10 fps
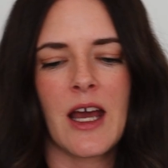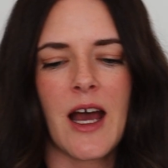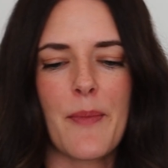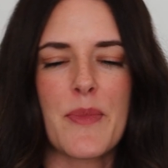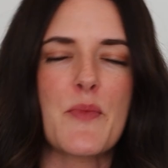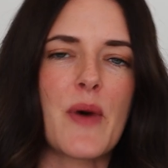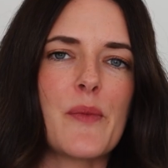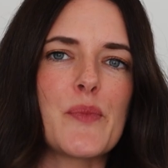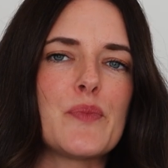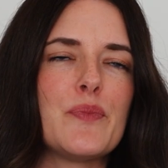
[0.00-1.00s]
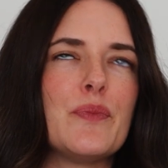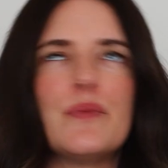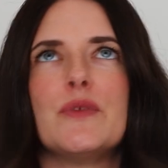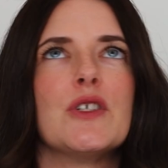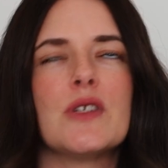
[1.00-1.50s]
the bump
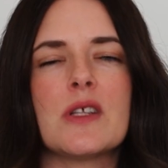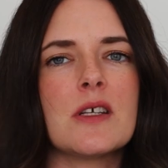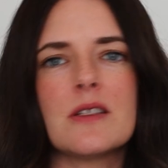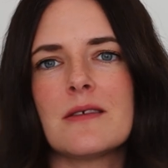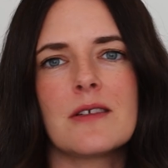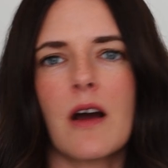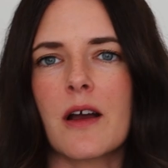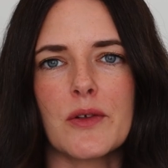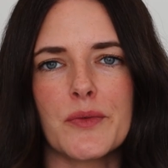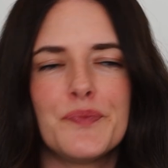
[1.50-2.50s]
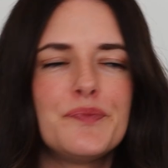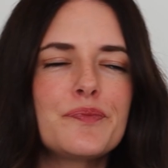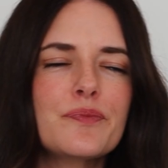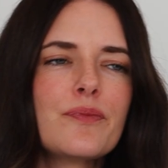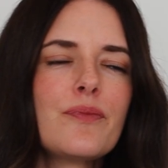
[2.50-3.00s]
due to the style.
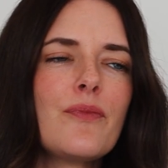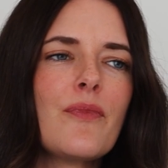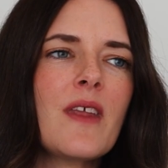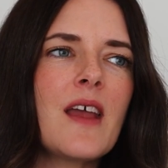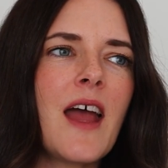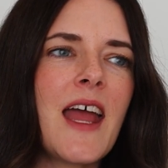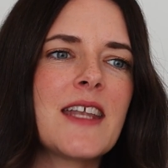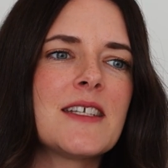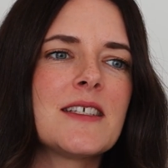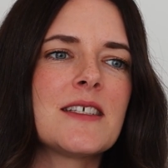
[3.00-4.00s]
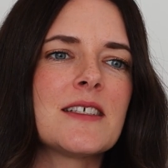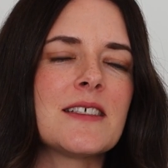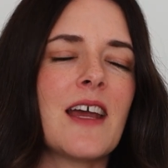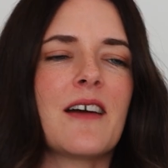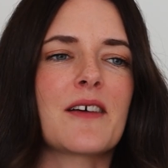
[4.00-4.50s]
And
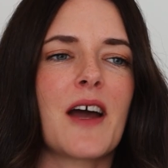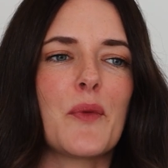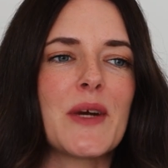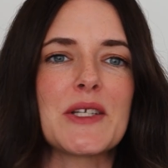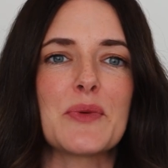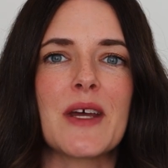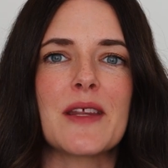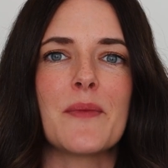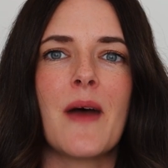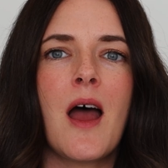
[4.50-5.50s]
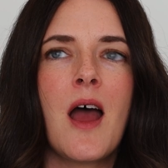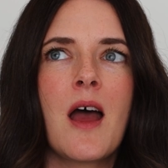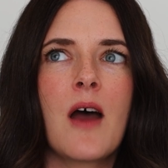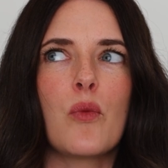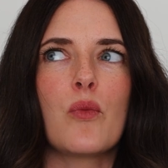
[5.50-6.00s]
yeah, I can't wait to wear them
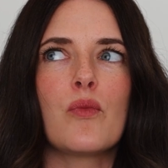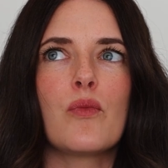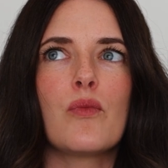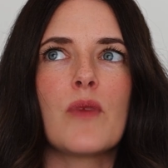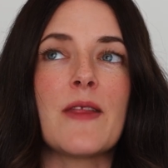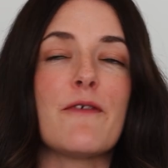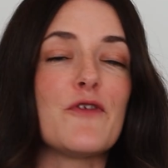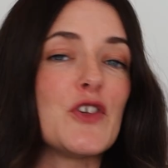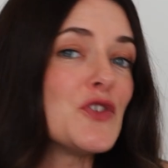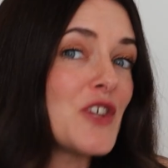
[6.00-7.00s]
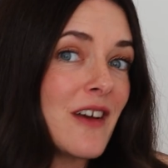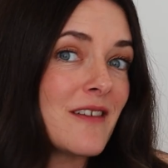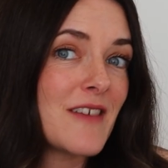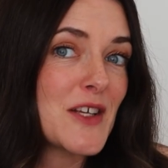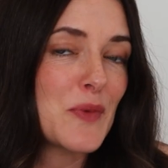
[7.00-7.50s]
in the future
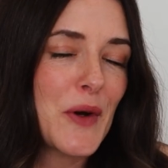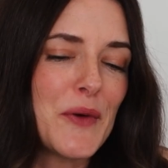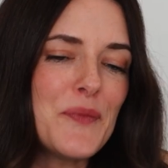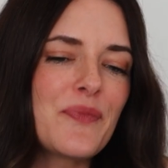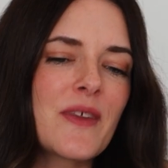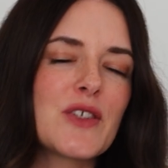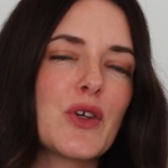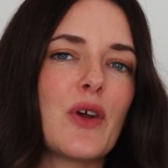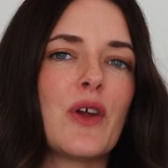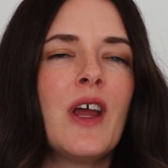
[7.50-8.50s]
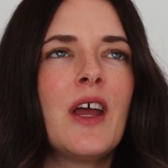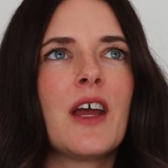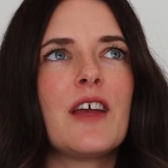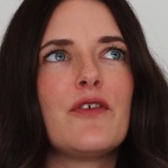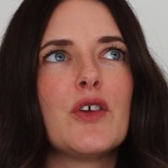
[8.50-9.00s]
as well. So
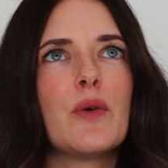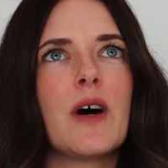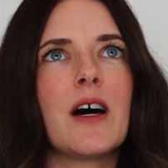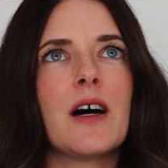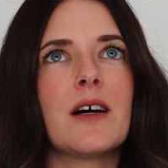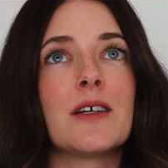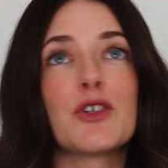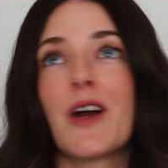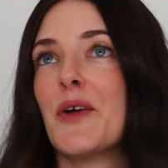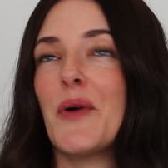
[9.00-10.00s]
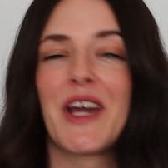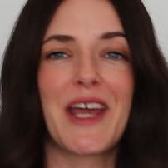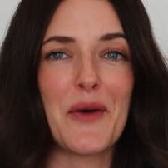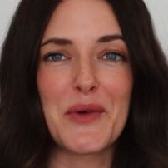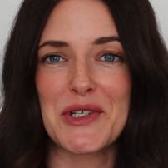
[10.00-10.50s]
if you are trying to
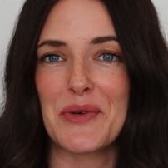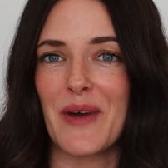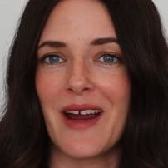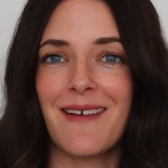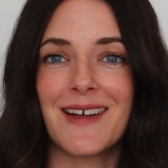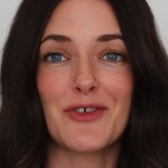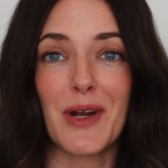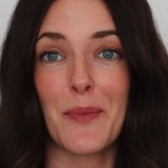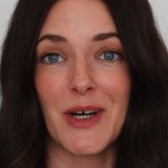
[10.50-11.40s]
work out what to wear and trying to